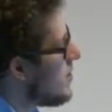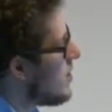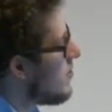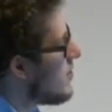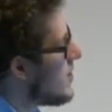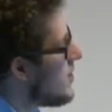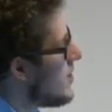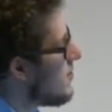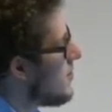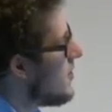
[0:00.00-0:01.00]
judge
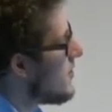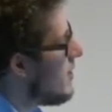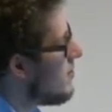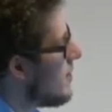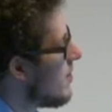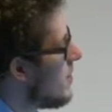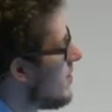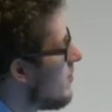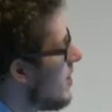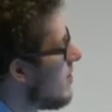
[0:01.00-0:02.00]
for yourself whether we
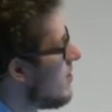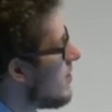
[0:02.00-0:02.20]
did well or